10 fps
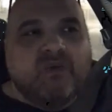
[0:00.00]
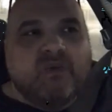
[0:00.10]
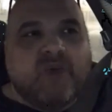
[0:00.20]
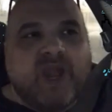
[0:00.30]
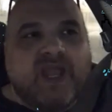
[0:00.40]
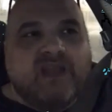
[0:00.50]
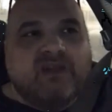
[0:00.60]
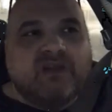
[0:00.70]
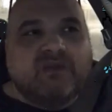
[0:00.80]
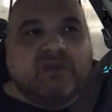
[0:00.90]
when
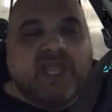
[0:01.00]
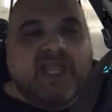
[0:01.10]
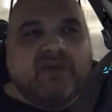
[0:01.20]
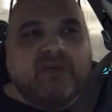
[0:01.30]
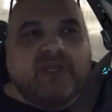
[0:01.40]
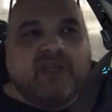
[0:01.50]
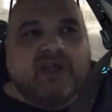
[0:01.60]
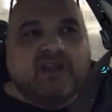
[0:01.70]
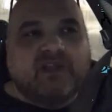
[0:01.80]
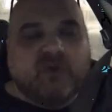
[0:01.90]
they when
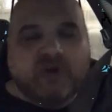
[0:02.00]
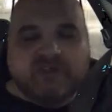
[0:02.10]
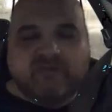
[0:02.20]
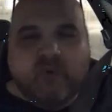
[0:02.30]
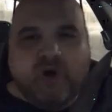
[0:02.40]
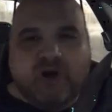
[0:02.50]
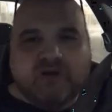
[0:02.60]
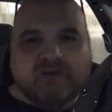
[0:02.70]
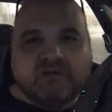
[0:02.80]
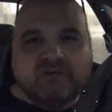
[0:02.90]
uh, the Dogs of War
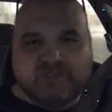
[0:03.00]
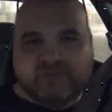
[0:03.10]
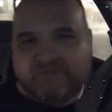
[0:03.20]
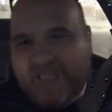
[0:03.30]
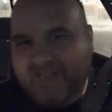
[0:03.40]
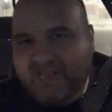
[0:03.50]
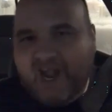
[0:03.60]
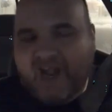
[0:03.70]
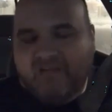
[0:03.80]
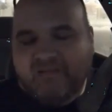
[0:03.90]
with Matt and
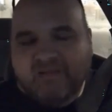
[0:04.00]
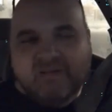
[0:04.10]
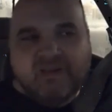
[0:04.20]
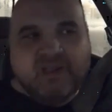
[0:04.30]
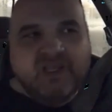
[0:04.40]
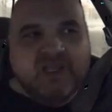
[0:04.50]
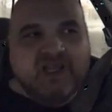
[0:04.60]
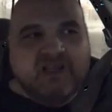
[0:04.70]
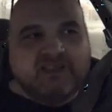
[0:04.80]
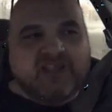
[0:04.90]
Kyle
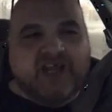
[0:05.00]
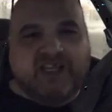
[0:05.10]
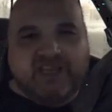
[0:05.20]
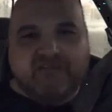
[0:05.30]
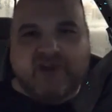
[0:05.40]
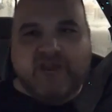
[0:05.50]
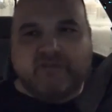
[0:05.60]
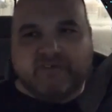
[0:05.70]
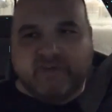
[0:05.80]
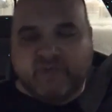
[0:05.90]
started their
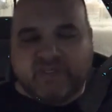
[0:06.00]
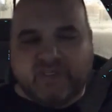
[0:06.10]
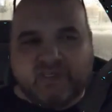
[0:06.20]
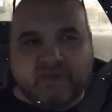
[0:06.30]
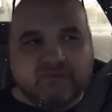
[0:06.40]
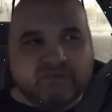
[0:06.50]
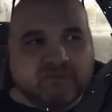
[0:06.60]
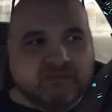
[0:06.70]
rivalry with um